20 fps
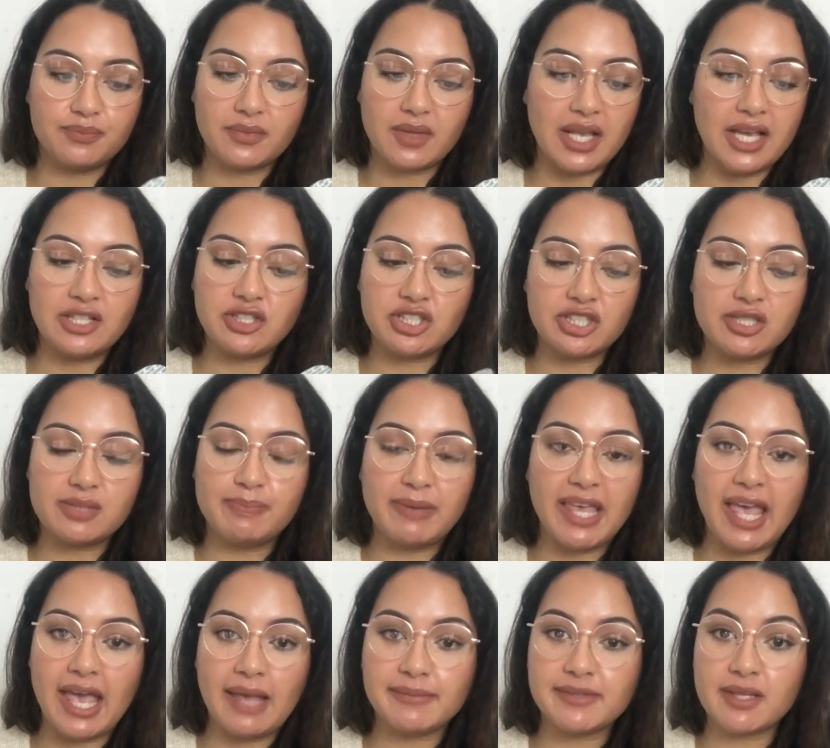It just
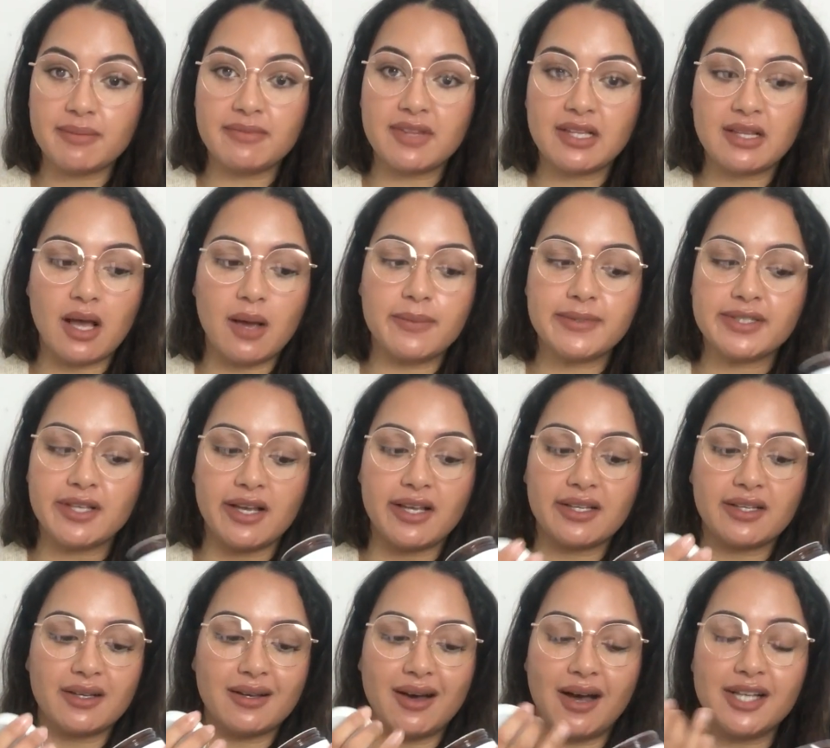became something that I was like,
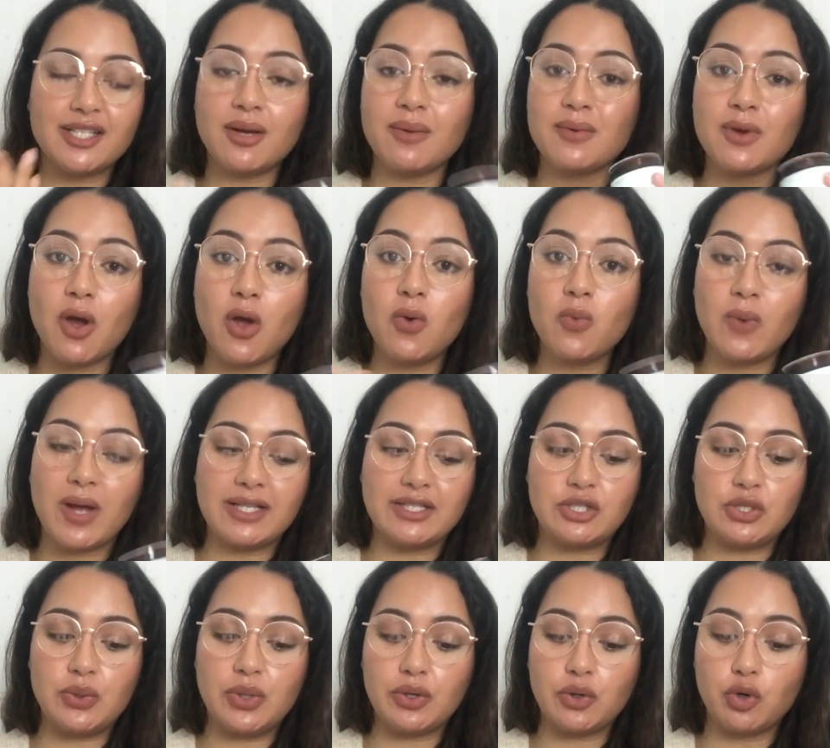I don't know when
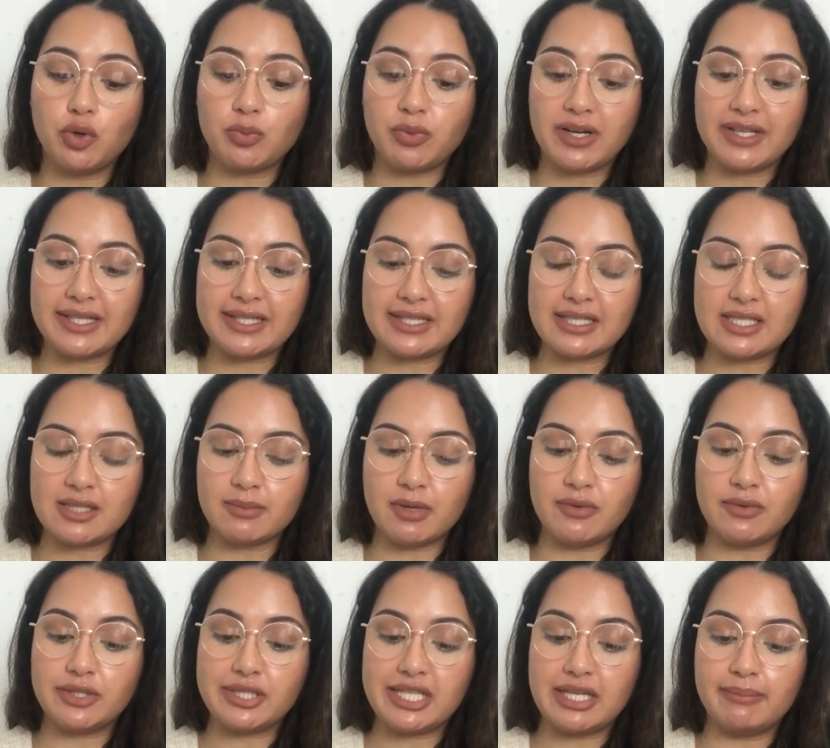to incorporate this into my
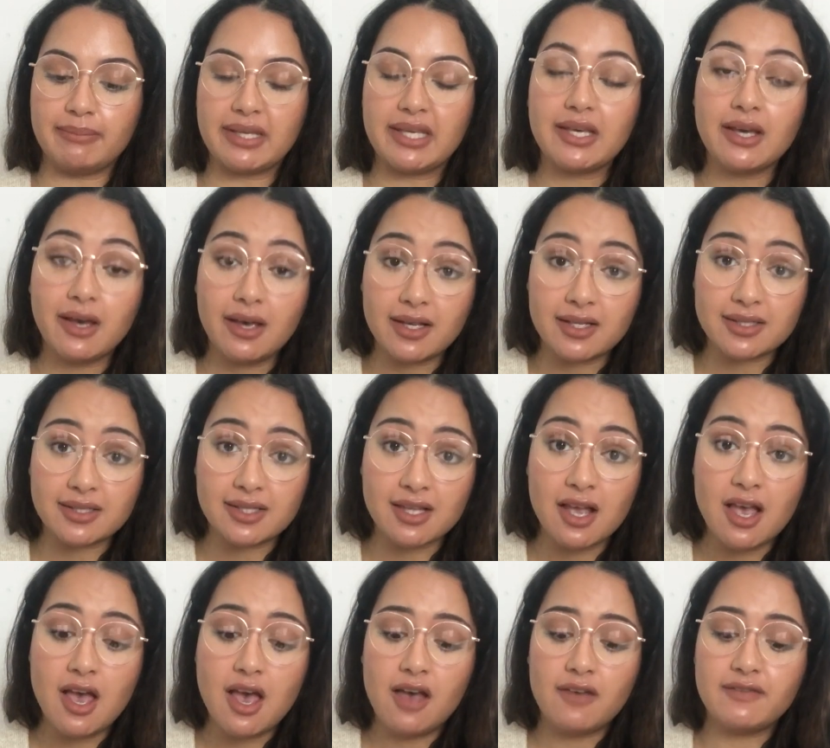routine, because
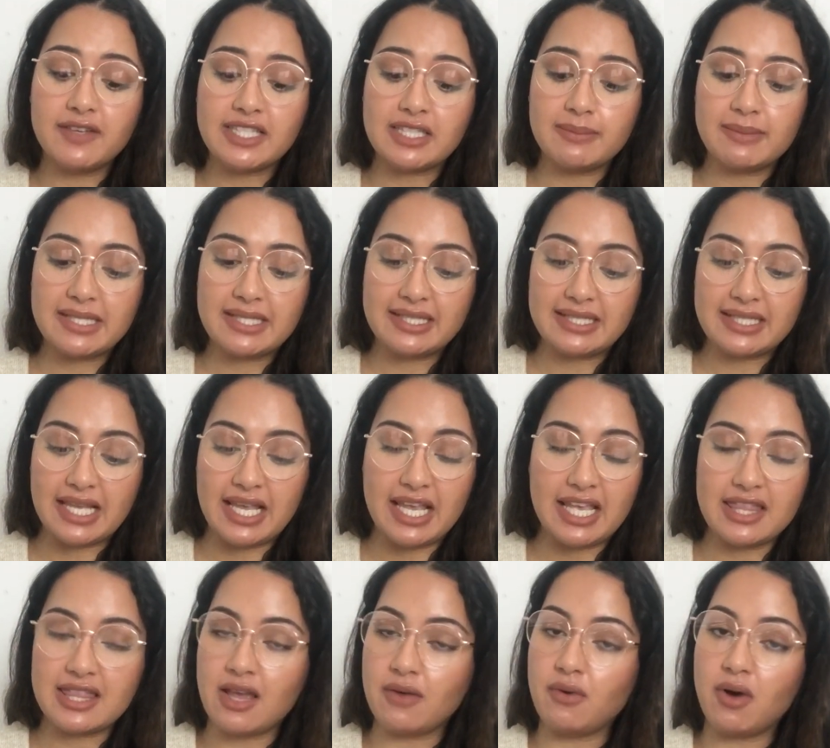vitamin
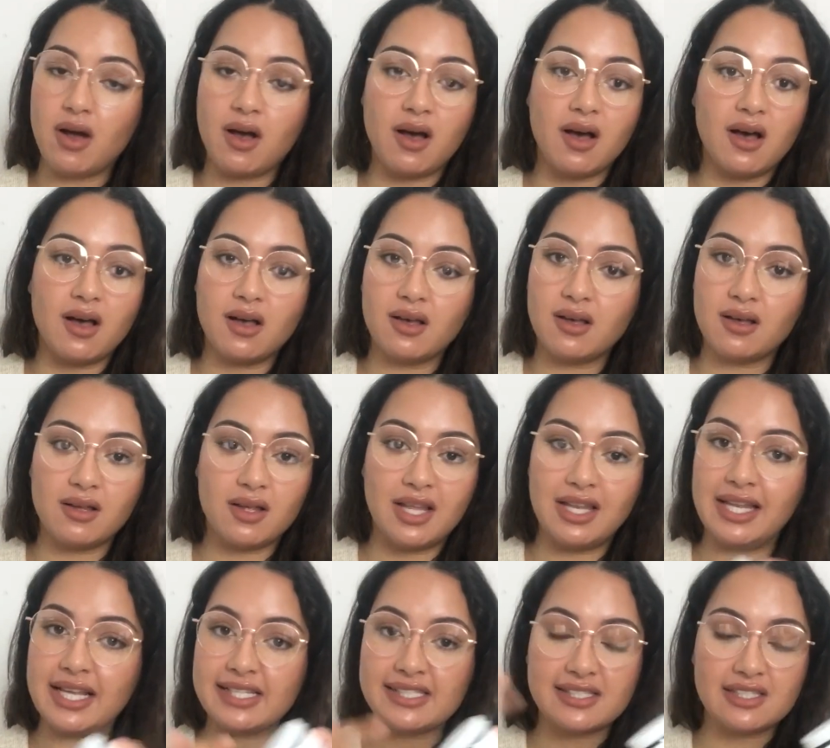C, there are a
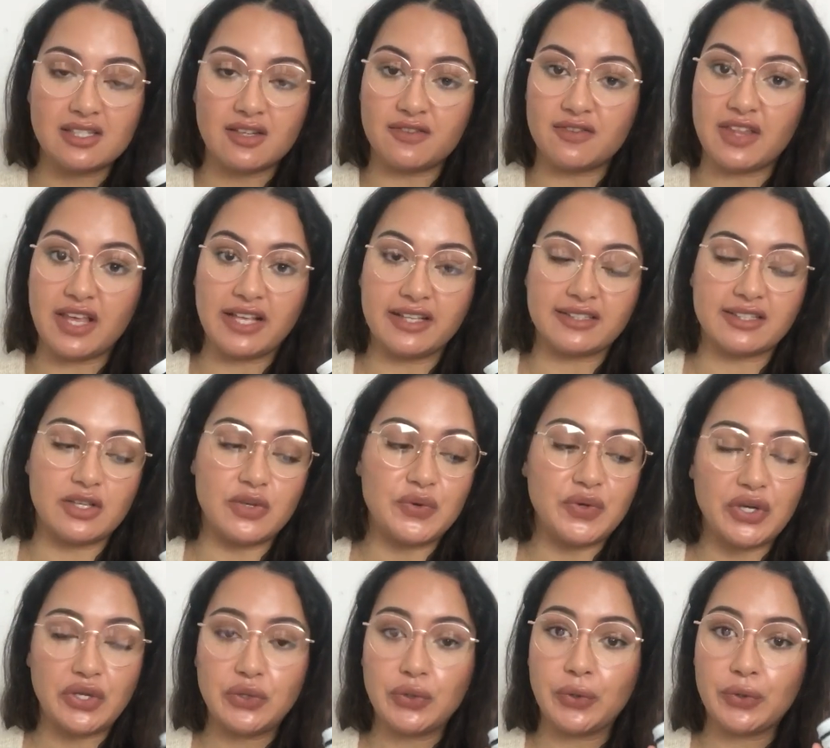list of things that you
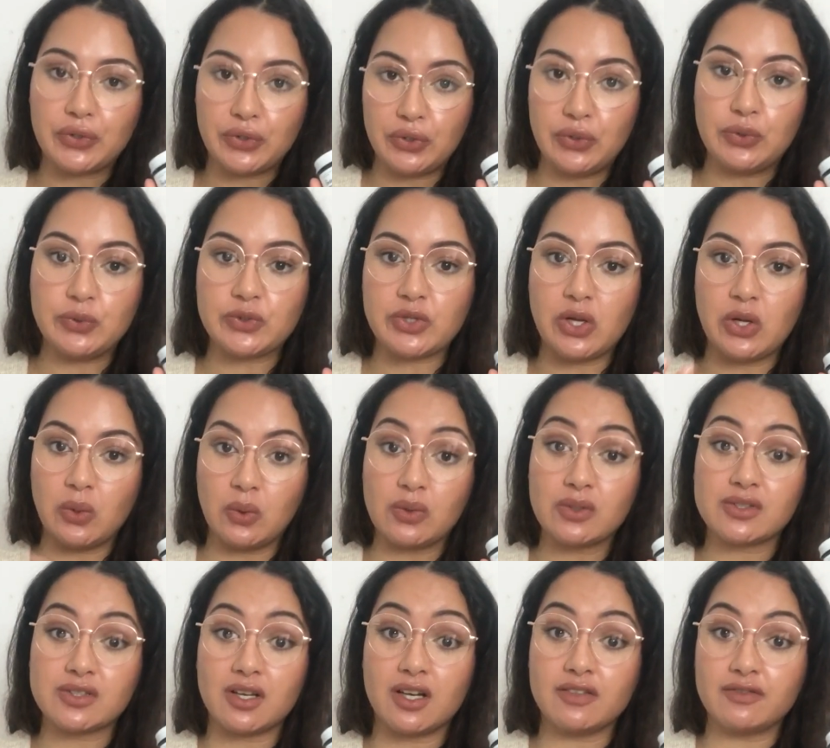cannot use
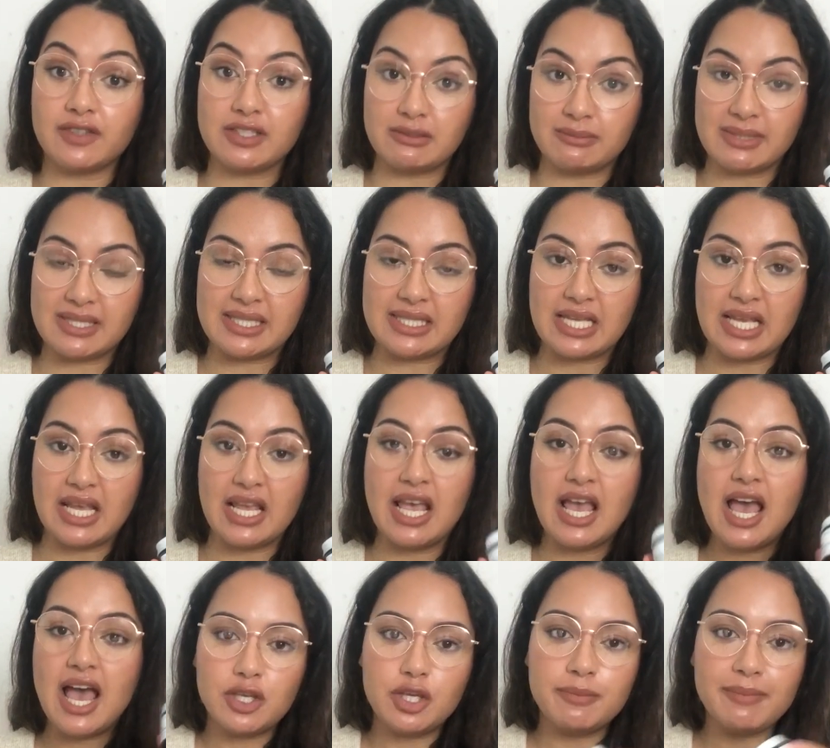alongside vitamin C.
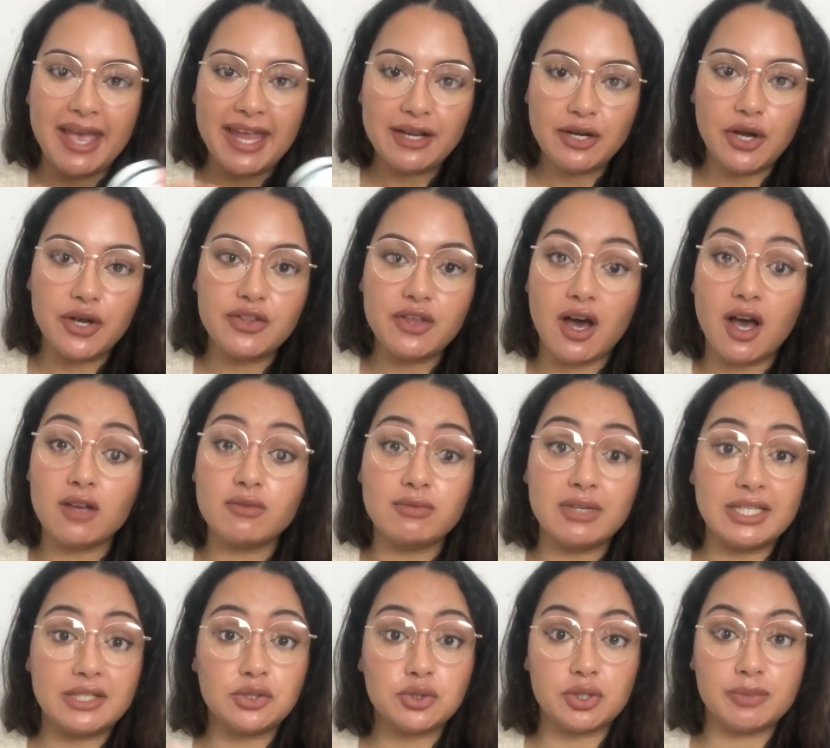You may know that I
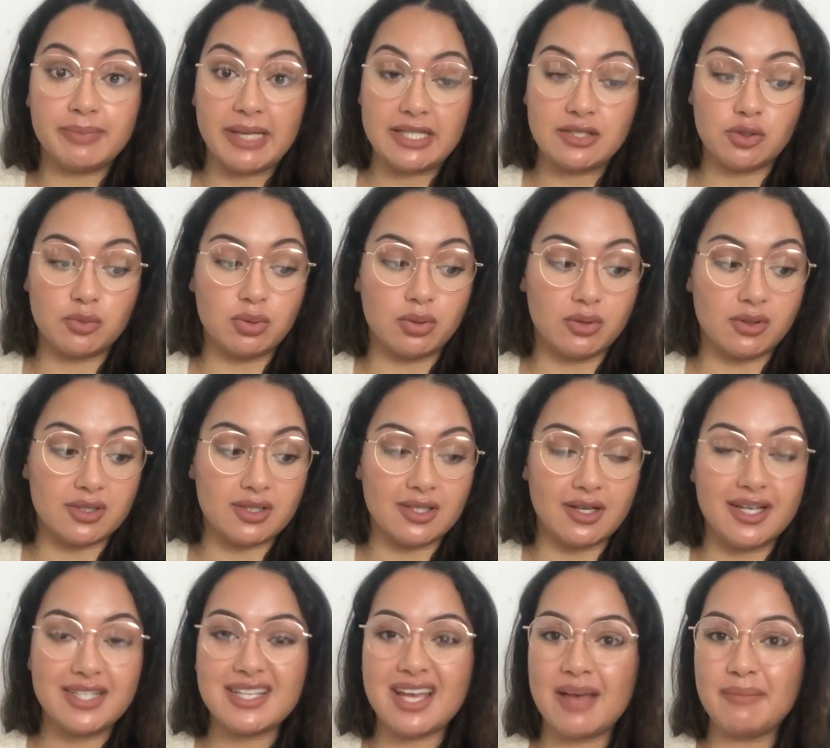really enjoy benzoyl
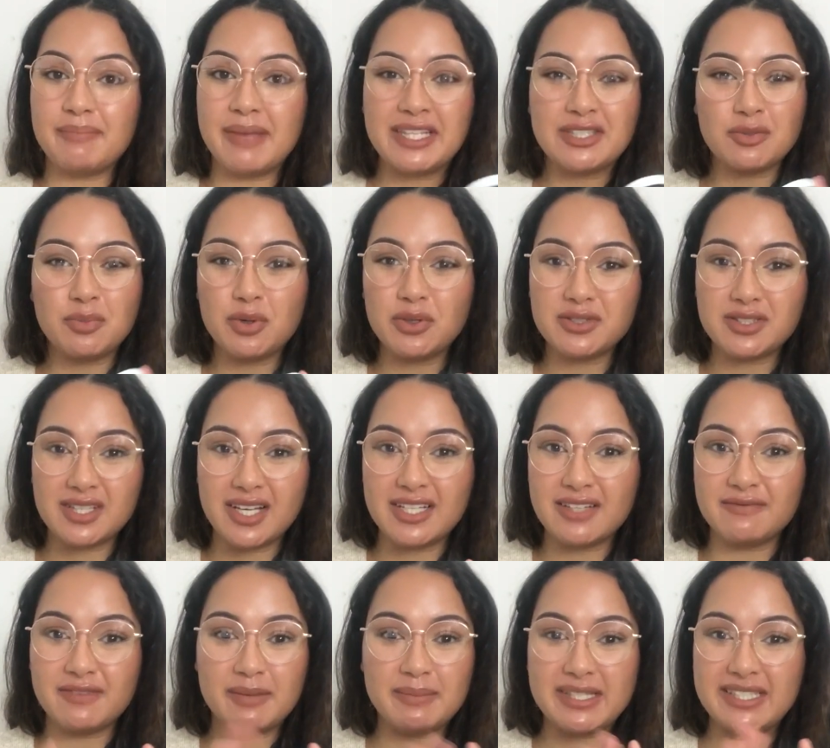peroxide, and benzoyl peroxide and
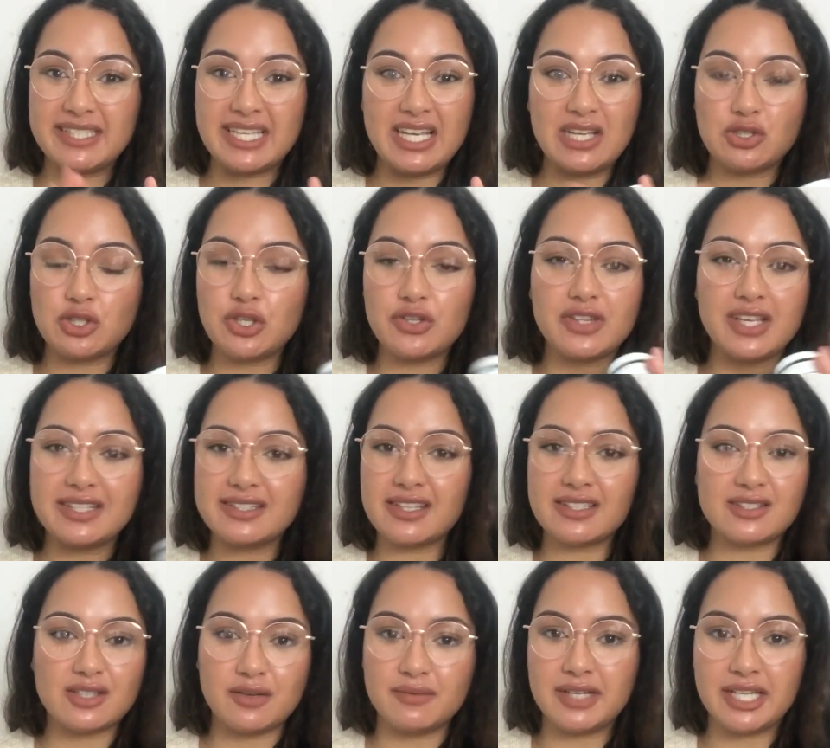vitamin C are two things that
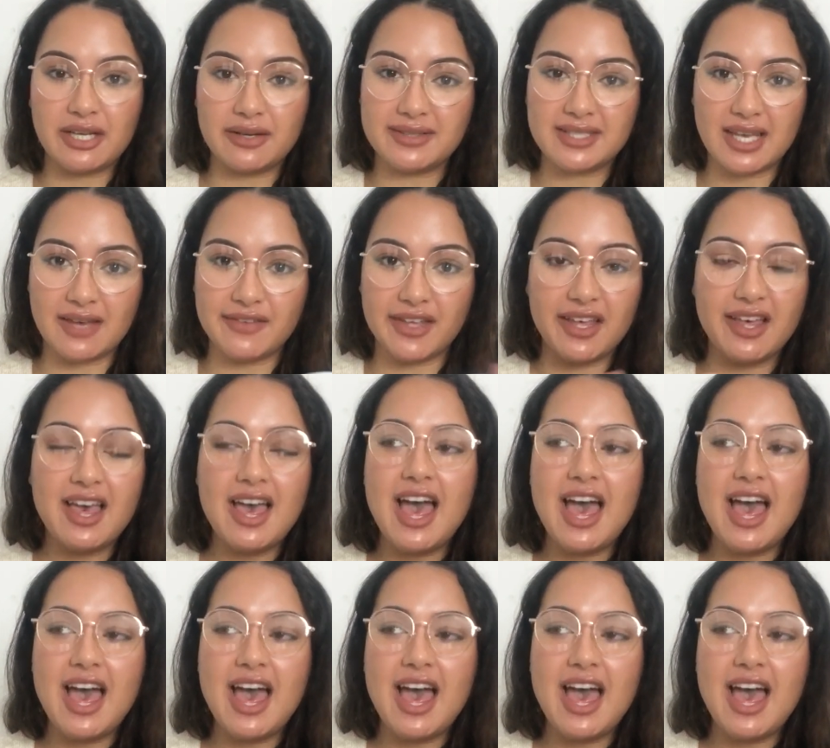don't really go together.